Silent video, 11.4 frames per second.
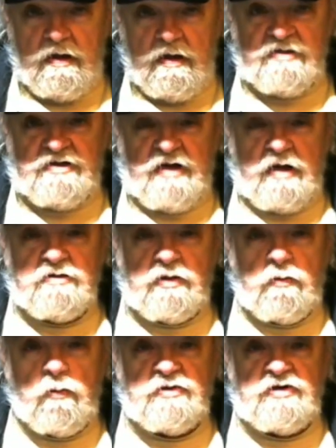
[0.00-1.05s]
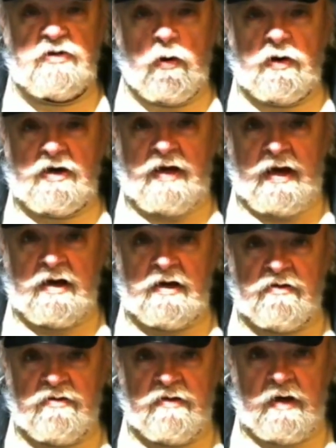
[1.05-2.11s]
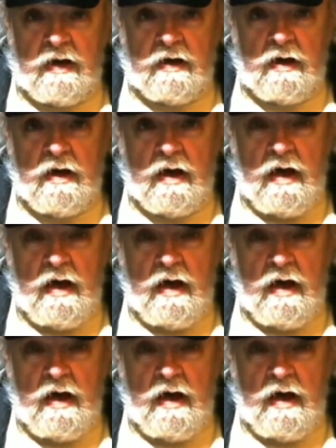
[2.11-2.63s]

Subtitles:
His dungeon was an organic thing.